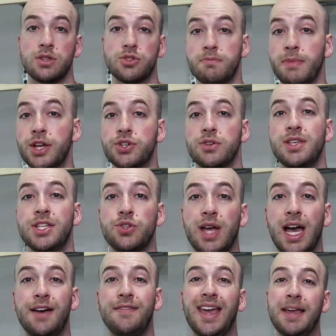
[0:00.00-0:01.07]
So make sure that you
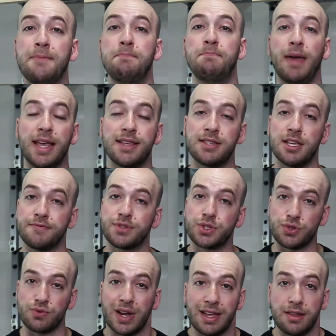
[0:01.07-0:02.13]
have a base of
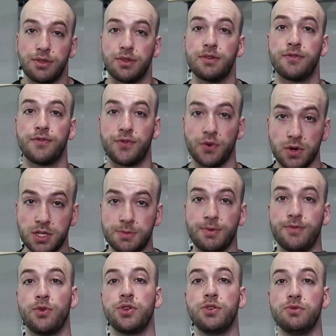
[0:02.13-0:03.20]
strength first
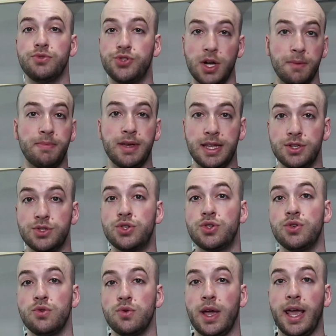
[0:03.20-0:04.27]
before you jump
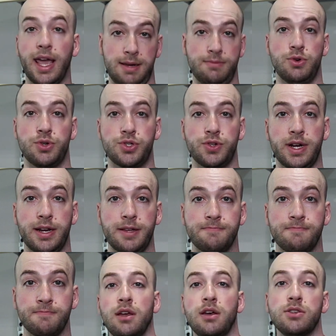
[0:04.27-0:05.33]
into hangboard training.
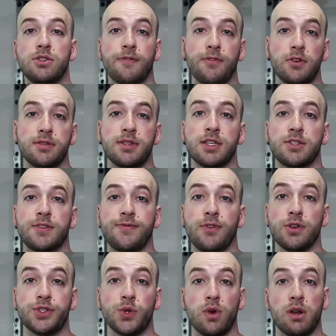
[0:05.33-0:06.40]
So first thing is
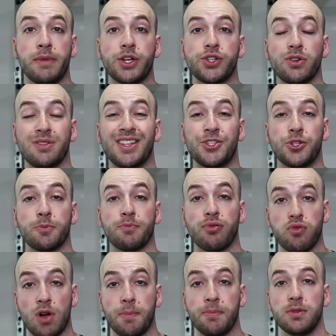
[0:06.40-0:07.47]
first, you want to make sure that you're
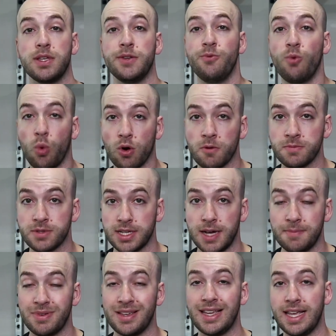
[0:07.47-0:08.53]
properly warmed
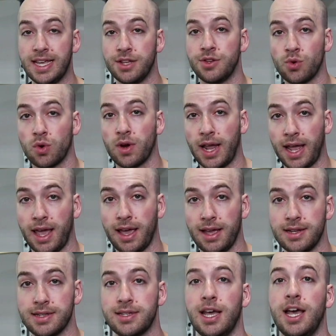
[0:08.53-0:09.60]
up in your
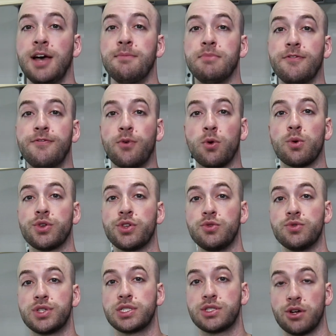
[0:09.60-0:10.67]
hands before
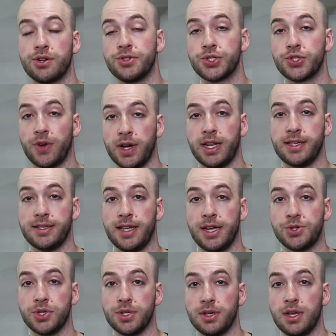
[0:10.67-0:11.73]
you start your training
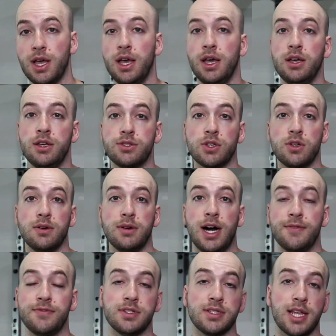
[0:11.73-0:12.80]
session. So
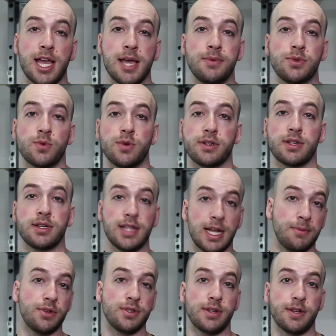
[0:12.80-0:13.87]
oftentimes when
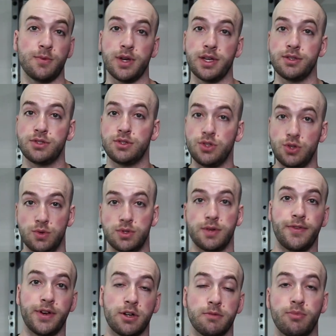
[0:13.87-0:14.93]
climbers anyways use a
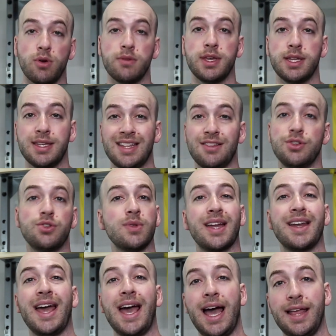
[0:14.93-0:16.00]
fingerboard, they tend to do
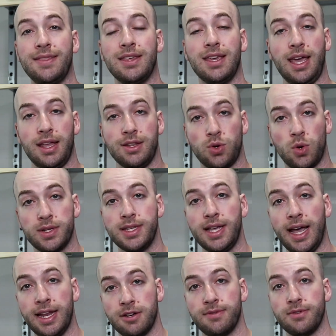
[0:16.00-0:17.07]
that towards
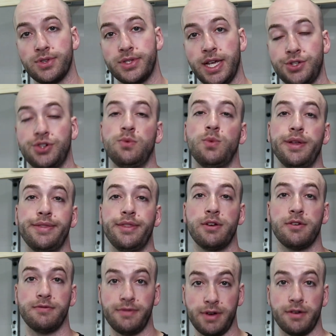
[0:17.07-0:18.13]
the end of their session when
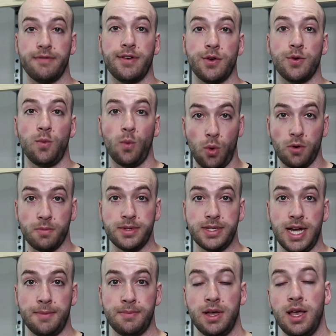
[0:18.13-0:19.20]
they're very, very warmed
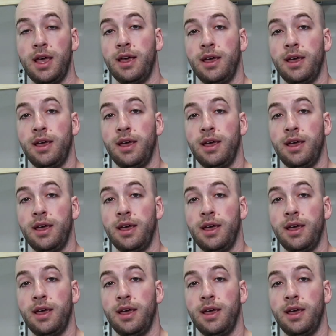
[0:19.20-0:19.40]
up.